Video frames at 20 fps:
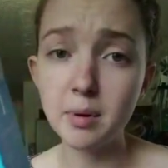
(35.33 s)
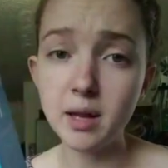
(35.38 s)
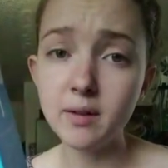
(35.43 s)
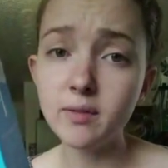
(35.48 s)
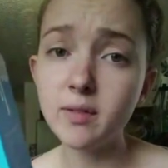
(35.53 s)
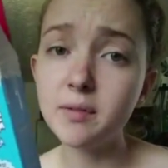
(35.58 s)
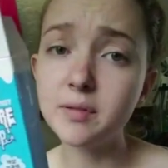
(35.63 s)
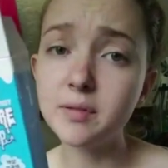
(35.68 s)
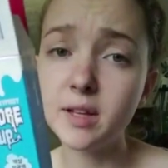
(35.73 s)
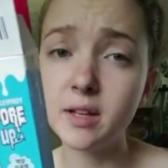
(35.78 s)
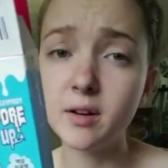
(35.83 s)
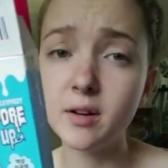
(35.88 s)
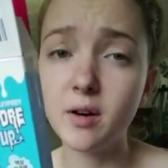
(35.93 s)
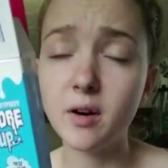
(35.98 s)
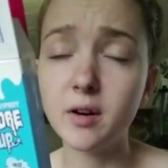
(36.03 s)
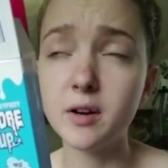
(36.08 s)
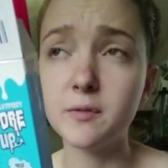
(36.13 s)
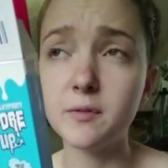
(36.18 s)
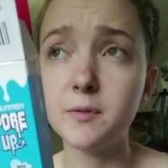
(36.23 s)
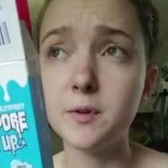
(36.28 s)
believe I've seen it
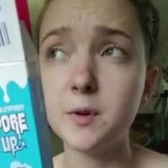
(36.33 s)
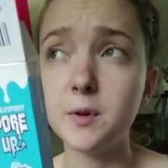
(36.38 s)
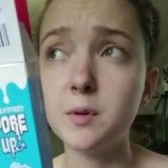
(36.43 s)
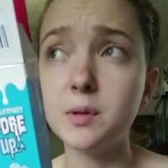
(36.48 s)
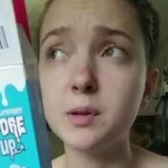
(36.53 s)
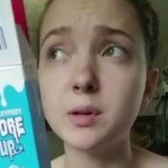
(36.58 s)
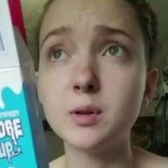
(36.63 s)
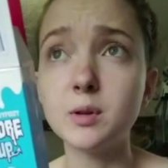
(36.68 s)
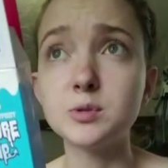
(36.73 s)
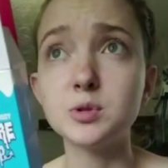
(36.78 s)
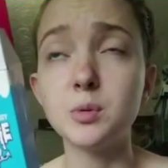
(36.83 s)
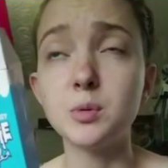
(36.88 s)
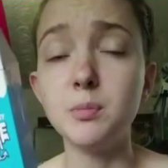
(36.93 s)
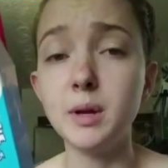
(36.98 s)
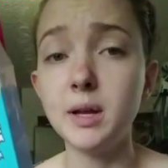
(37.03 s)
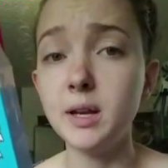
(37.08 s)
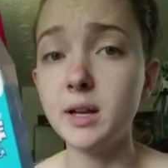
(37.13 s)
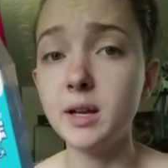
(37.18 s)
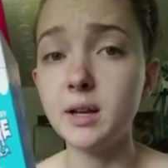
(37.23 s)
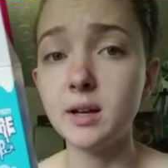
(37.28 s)
on a few social
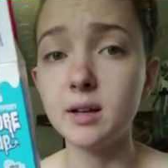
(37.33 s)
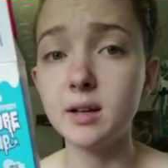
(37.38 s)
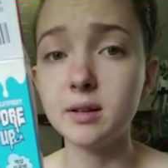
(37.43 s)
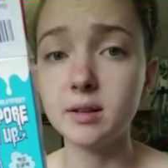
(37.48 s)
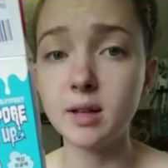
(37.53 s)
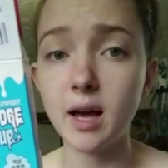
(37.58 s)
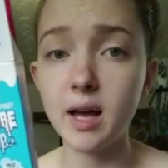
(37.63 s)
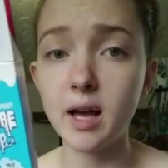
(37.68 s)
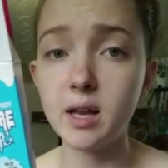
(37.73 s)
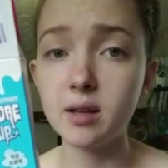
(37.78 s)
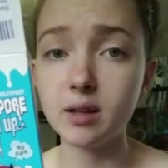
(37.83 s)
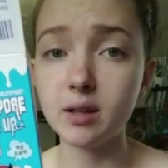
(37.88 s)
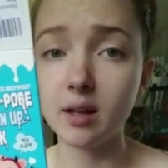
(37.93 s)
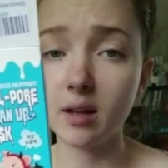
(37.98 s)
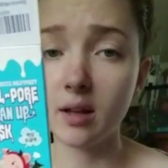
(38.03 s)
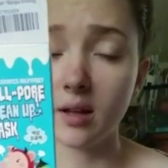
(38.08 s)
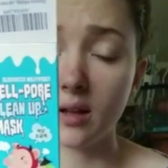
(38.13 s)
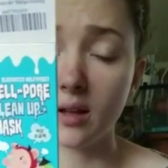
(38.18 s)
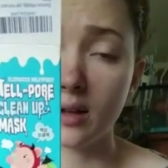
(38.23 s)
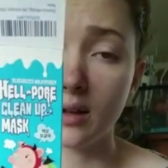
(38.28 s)
media sites,
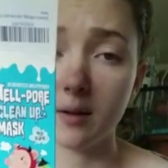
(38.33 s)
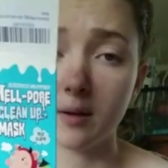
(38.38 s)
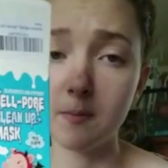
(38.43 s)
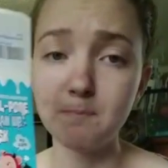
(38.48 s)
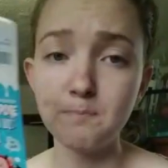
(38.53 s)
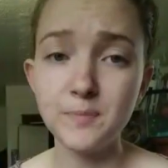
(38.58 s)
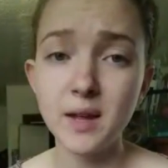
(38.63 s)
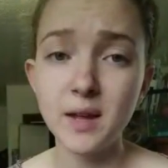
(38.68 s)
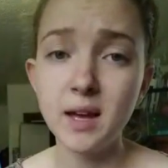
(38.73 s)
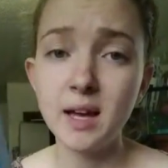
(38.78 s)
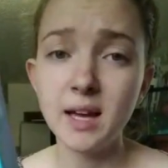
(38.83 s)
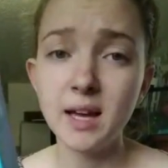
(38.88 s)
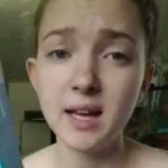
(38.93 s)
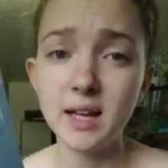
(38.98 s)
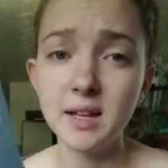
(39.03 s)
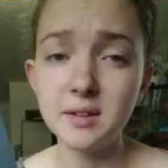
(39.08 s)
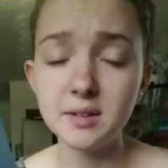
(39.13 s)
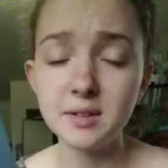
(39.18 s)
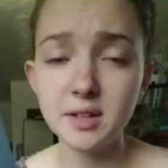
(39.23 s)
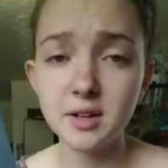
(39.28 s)

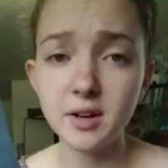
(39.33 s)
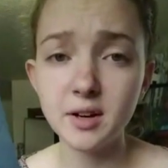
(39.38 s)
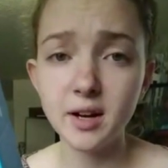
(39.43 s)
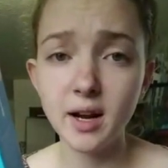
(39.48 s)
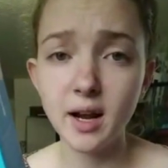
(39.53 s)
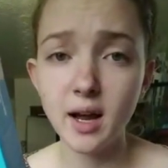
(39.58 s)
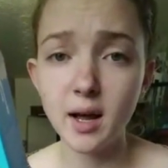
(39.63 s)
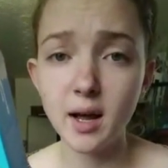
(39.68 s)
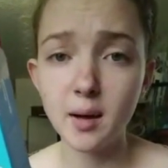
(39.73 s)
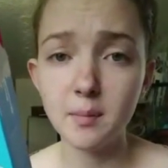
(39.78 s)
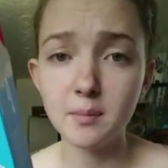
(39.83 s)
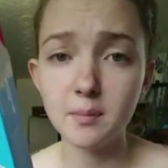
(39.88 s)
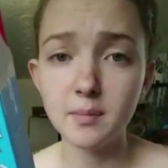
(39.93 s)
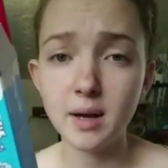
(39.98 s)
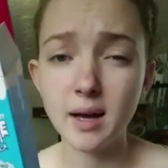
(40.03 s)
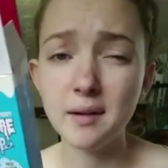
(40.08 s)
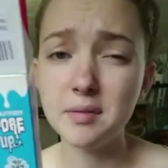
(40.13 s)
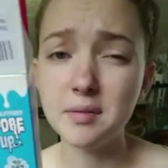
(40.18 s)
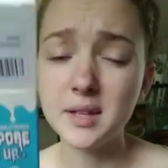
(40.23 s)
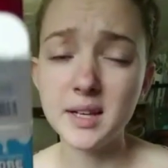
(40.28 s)
Instagram.
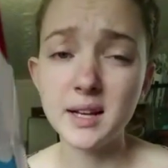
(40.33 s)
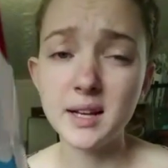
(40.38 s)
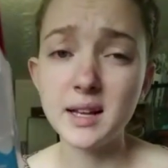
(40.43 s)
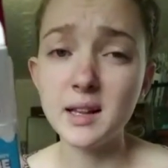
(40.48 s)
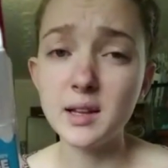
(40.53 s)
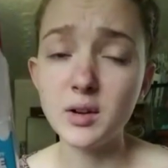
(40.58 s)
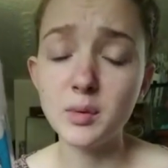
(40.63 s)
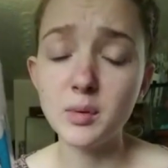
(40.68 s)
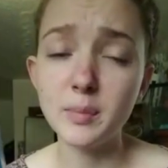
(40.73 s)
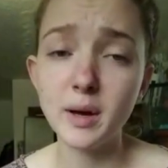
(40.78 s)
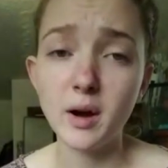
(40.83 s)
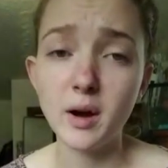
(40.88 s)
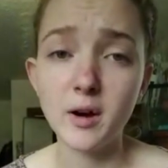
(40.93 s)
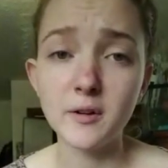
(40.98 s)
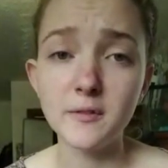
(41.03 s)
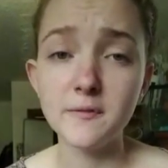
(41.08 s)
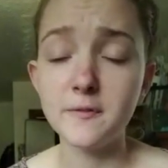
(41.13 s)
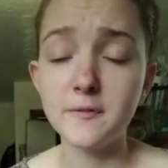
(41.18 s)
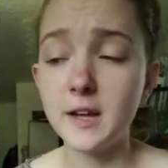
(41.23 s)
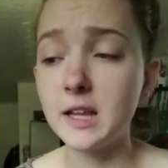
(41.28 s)
I've seen it a little bit
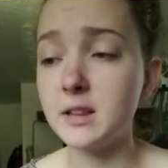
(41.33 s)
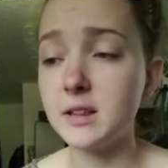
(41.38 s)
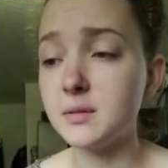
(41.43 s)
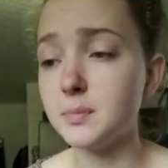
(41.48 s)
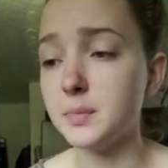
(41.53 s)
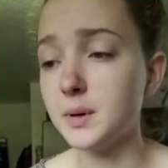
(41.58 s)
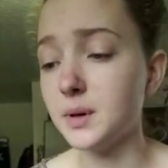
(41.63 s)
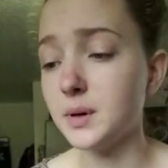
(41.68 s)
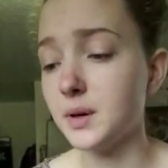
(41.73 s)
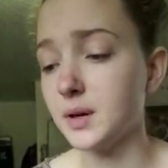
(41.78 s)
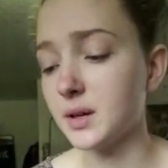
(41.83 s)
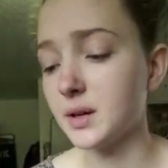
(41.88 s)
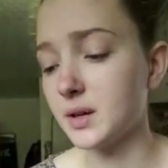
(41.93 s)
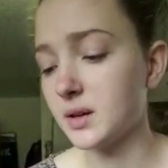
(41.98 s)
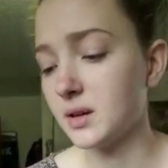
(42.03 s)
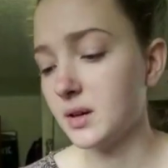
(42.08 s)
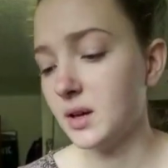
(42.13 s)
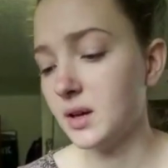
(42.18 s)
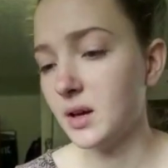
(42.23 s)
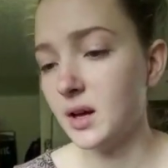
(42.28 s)
on Facebook.
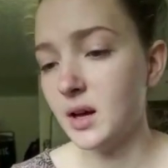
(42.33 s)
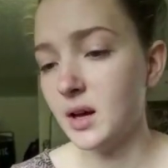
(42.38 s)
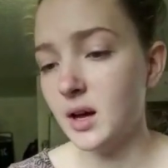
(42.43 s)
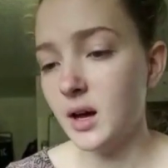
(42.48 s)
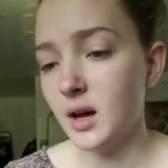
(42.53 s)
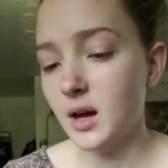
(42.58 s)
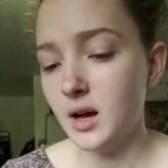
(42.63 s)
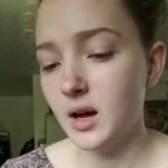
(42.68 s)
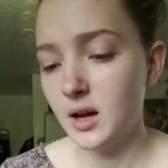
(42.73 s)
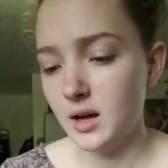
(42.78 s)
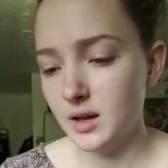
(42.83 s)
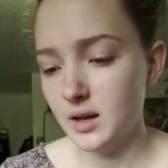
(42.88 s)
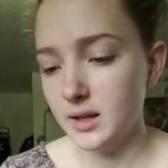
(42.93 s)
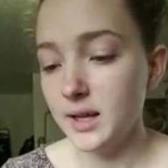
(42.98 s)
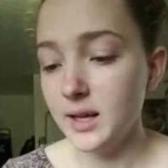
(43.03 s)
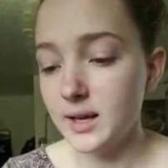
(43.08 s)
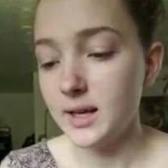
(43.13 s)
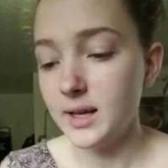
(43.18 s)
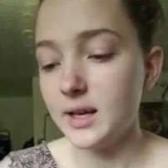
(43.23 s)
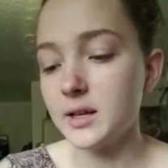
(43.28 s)

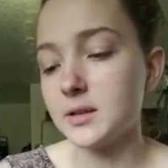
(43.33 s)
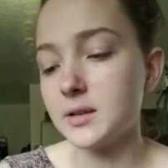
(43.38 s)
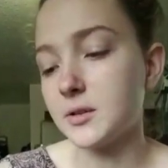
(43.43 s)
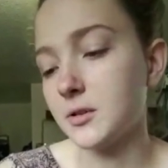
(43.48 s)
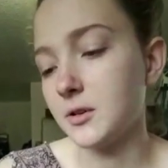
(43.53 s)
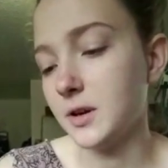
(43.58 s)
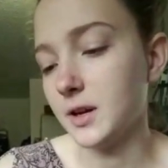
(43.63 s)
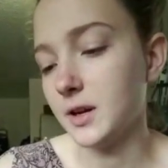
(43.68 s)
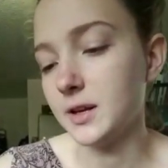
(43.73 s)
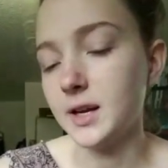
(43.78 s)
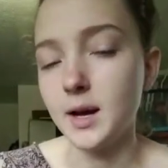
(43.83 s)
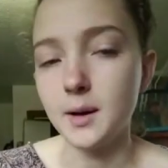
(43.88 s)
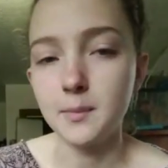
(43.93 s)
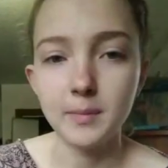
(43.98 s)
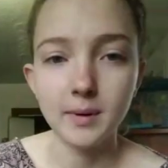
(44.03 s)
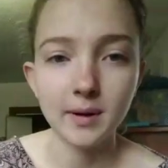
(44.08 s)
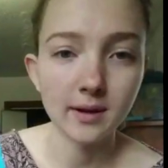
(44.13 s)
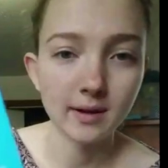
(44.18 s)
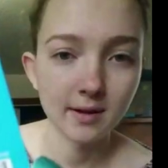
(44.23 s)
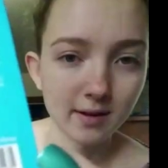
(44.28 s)
Yeah, it is Korean.
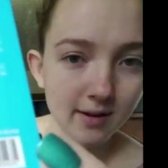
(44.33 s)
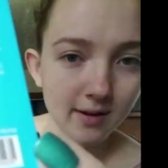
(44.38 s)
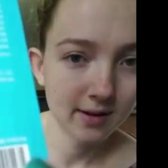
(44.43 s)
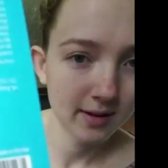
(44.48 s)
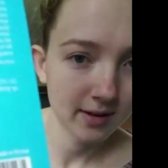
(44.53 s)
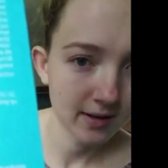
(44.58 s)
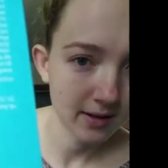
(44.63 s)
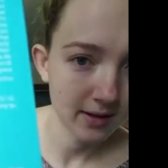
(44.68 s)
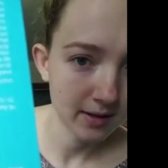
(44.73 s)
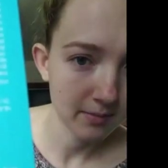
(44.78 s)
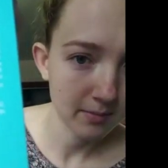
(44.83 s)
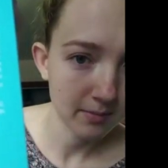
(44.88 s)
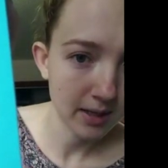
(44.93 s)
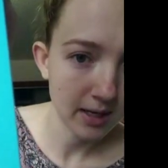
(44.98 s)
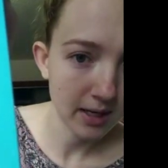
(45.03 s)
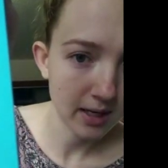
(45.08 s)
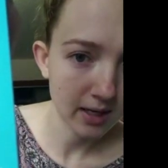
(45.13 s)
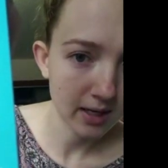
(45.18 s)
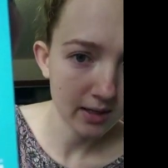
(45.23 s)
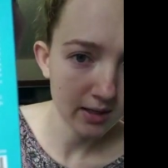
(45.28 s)
Yep,
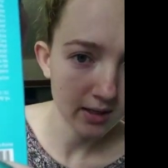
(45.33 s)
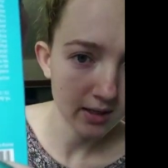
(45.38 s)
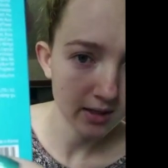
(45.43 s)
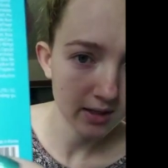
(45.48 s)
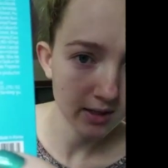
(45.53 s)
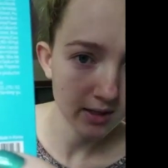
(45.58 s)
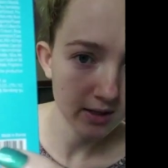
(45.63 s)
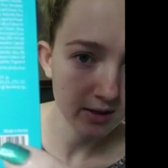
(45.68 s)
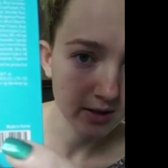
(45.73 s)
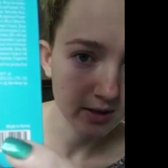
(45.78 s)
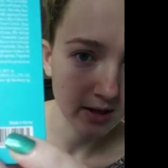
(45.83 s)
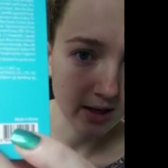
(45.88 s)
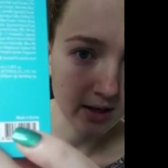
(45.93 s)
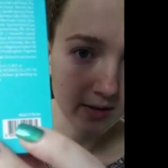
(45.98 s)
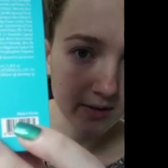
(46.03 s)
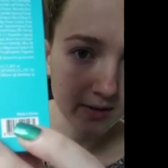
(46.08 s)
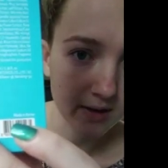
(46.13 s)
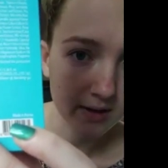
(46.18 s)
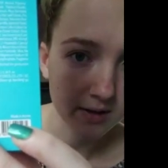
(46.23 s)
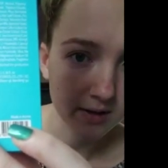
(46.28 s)
made in Korea. I
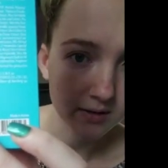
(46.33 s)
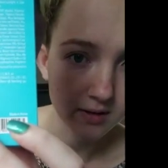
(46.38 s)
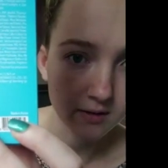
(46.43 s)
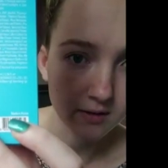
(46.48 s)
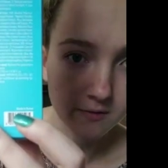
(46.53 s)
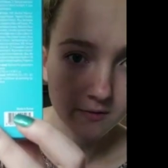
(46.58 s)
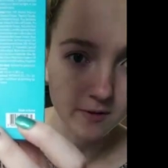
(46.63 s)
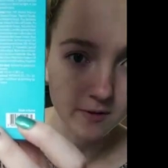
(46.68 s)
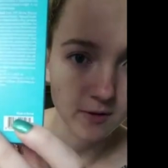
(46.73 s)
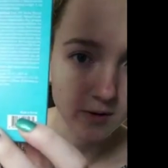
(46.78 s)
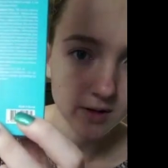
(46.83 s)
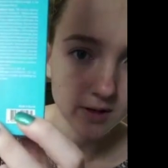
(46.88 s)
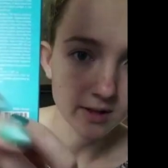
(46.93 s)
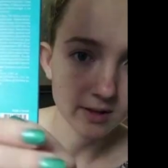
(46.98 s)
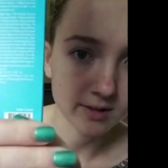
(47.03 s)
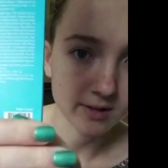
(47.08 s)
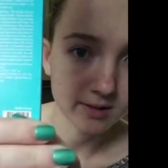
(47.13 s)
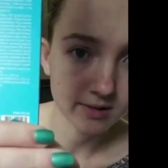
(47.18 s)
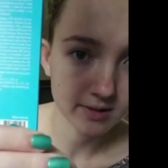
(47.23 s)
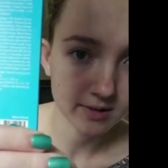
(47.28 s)
don't think that's gonna
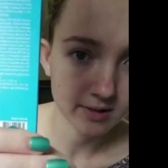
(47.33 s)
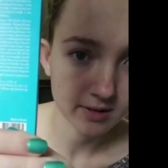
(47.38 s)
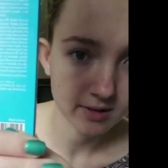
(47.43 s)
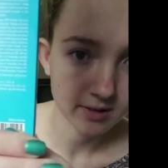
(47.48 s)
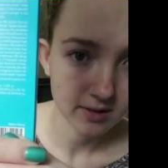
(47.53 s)
focus,